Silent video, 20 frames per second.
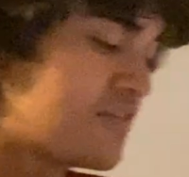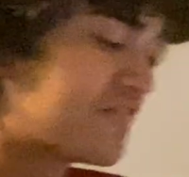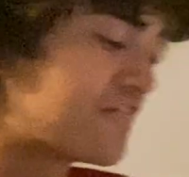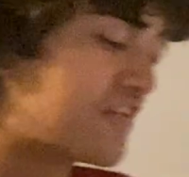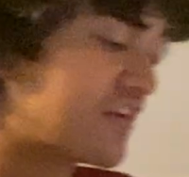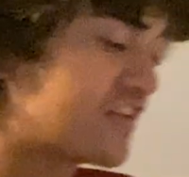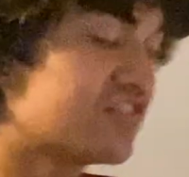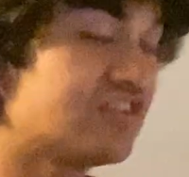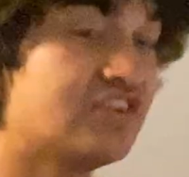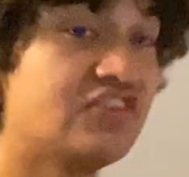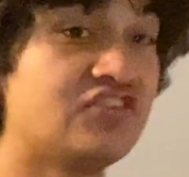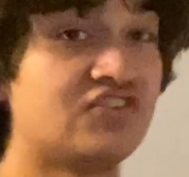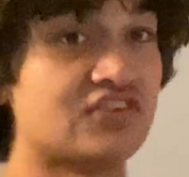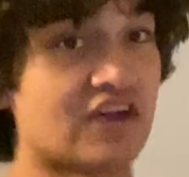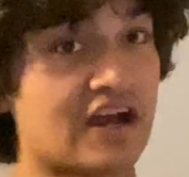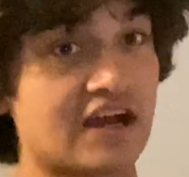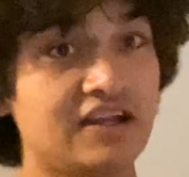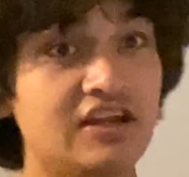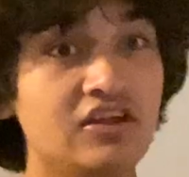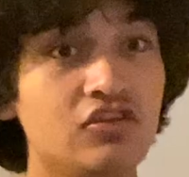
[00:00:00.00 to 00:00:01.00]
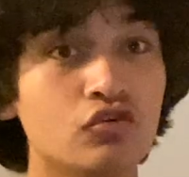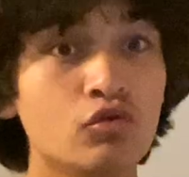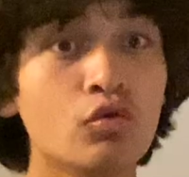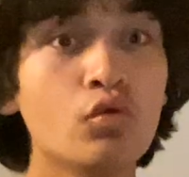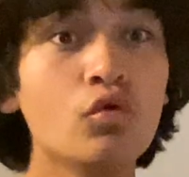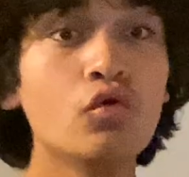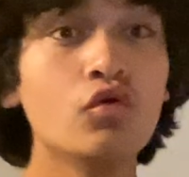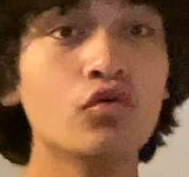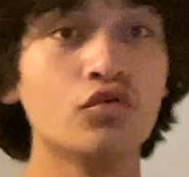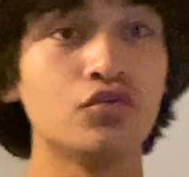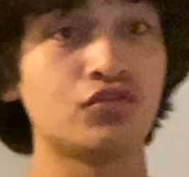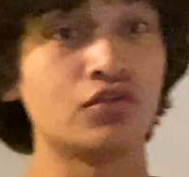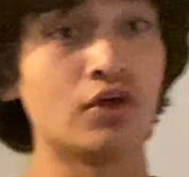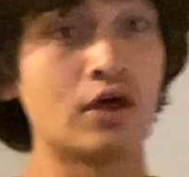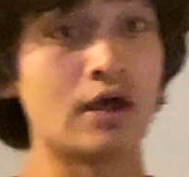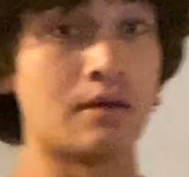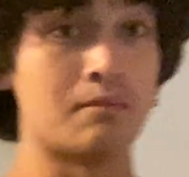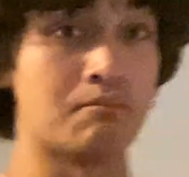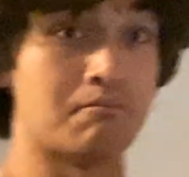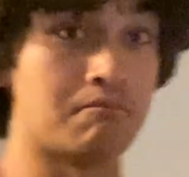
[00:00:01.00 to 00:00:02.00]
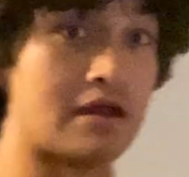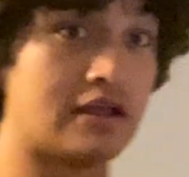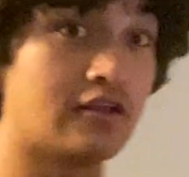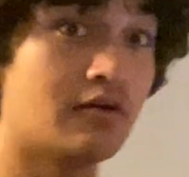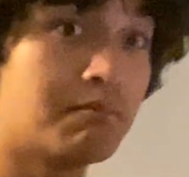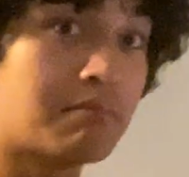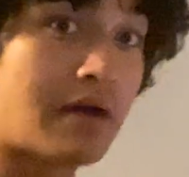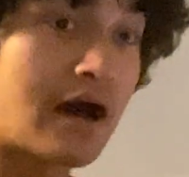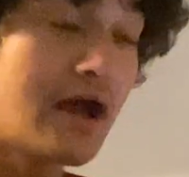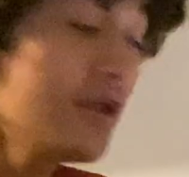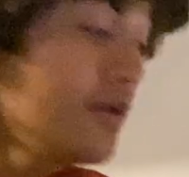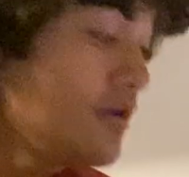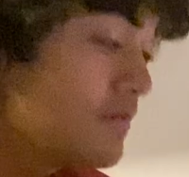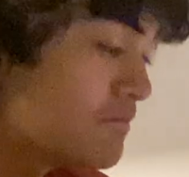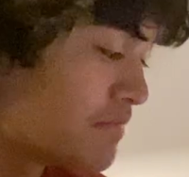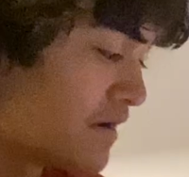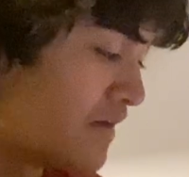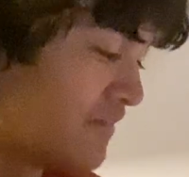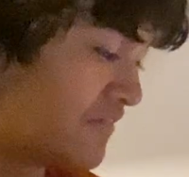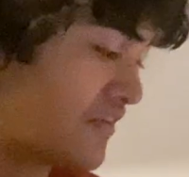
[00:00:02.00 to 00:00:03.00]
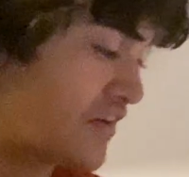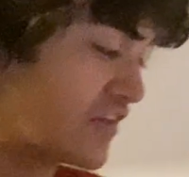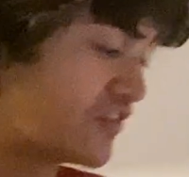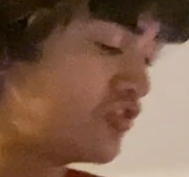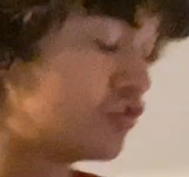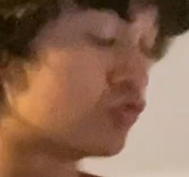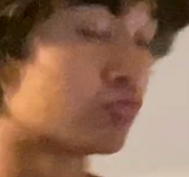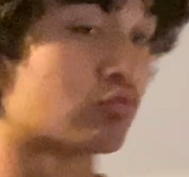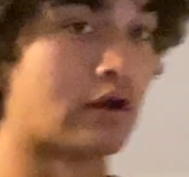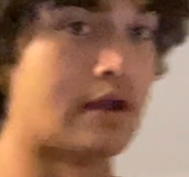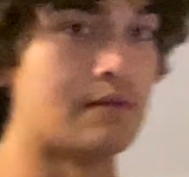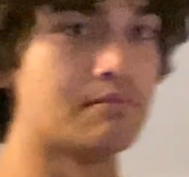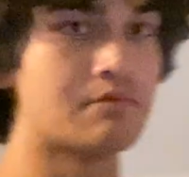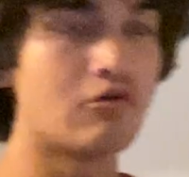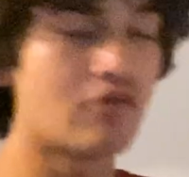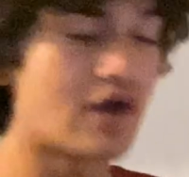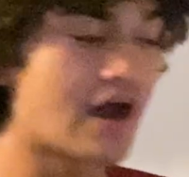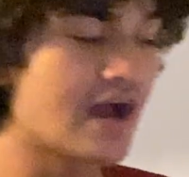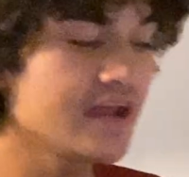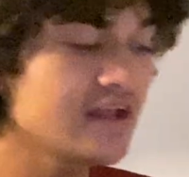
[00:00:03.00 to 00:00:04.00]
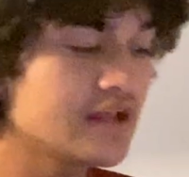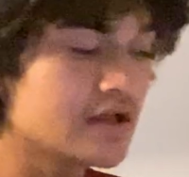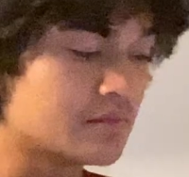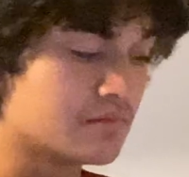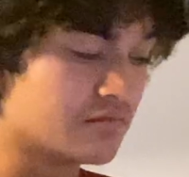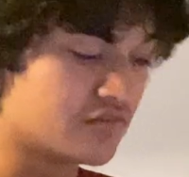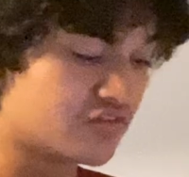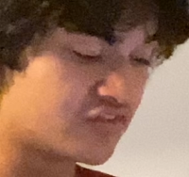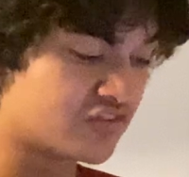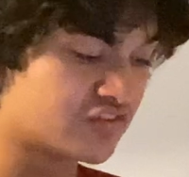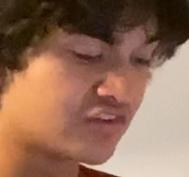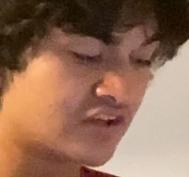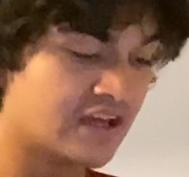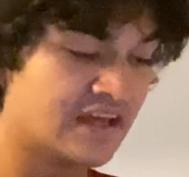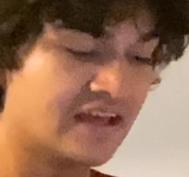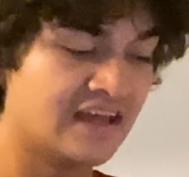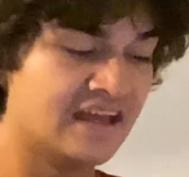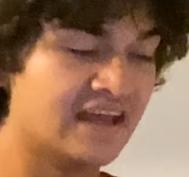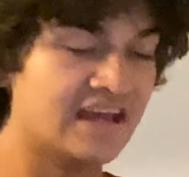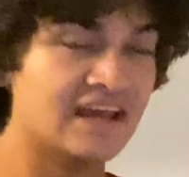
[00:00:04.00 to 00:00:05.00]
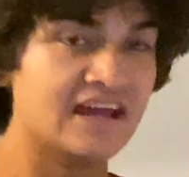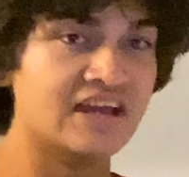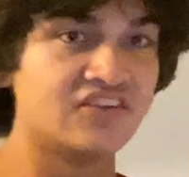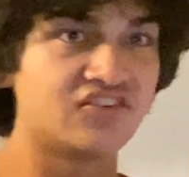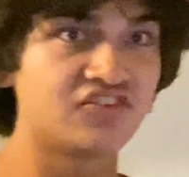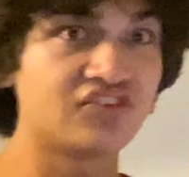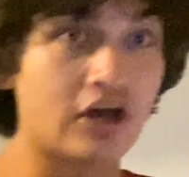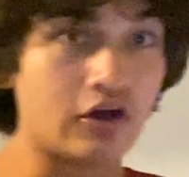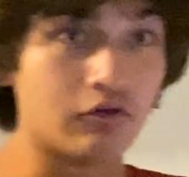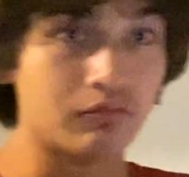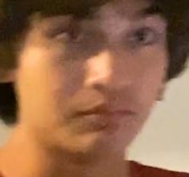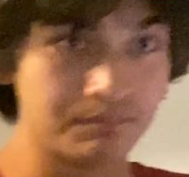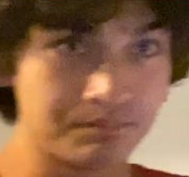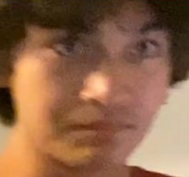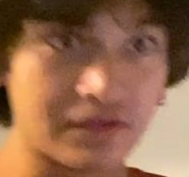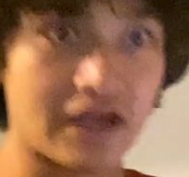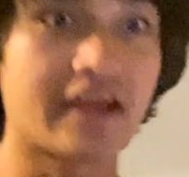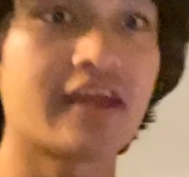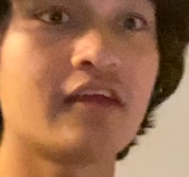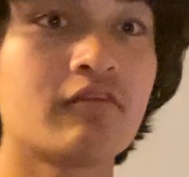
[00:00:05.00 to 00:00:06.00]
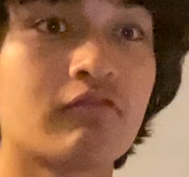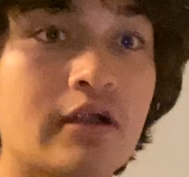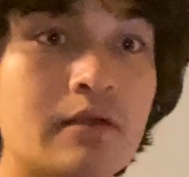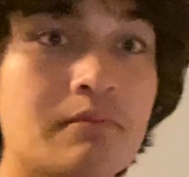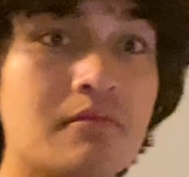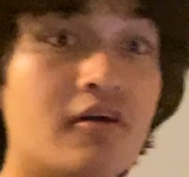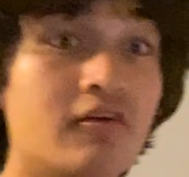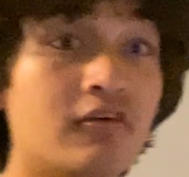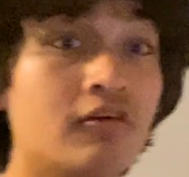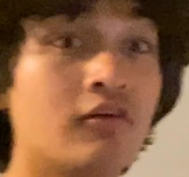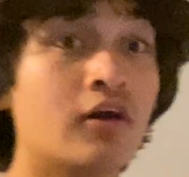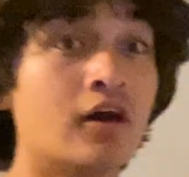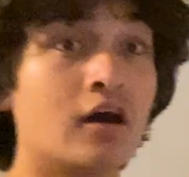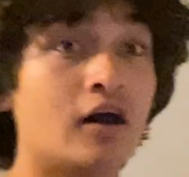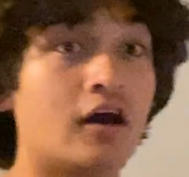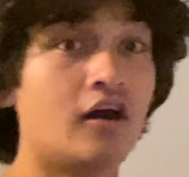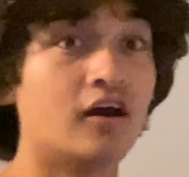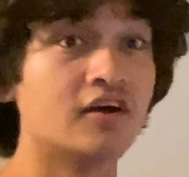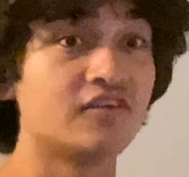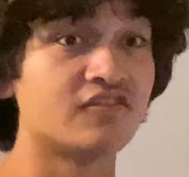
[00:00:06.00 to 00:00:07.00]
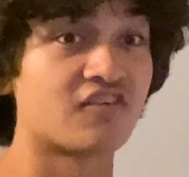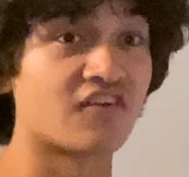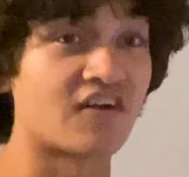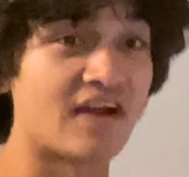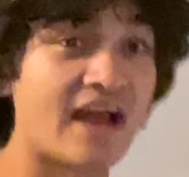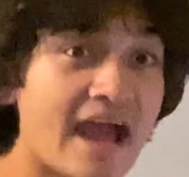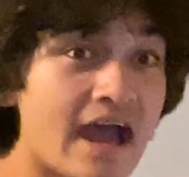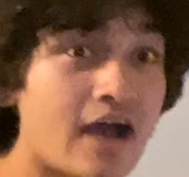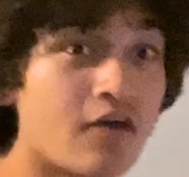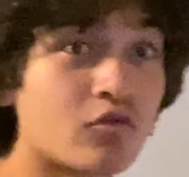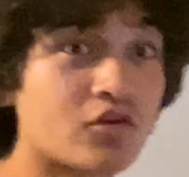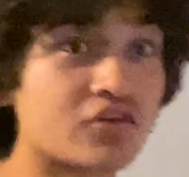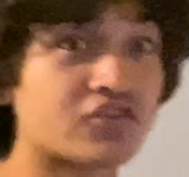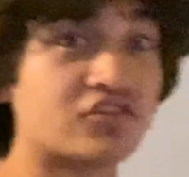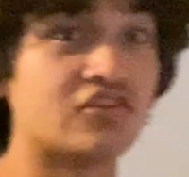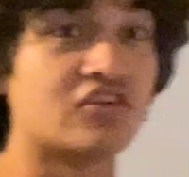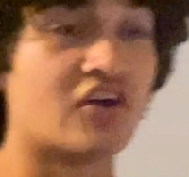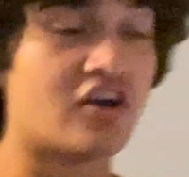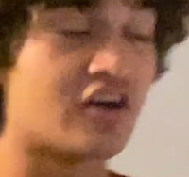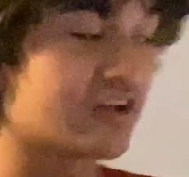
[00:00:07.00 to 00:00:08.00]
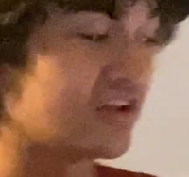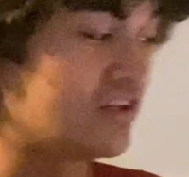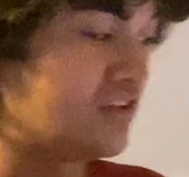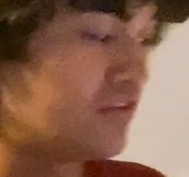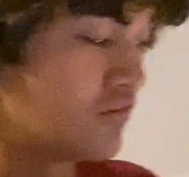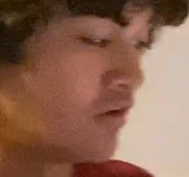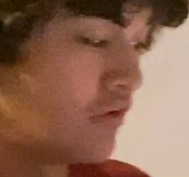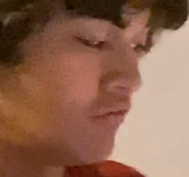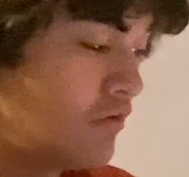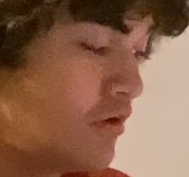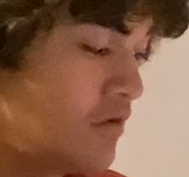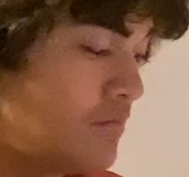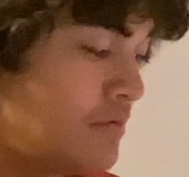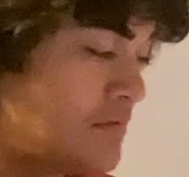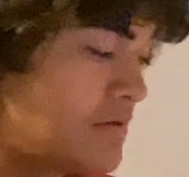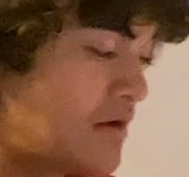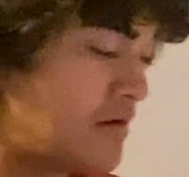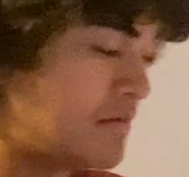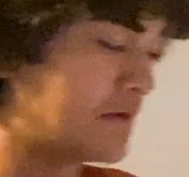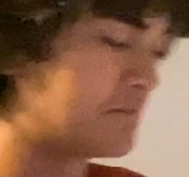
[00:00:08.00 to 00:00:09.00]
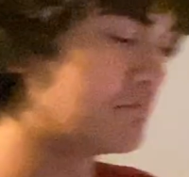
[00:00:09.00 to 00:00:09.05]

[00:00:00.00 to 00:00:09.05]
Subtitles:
versus tiny tools, metal pipe versus rainbow items. So, I can ramble on for hours and talking a little bit about my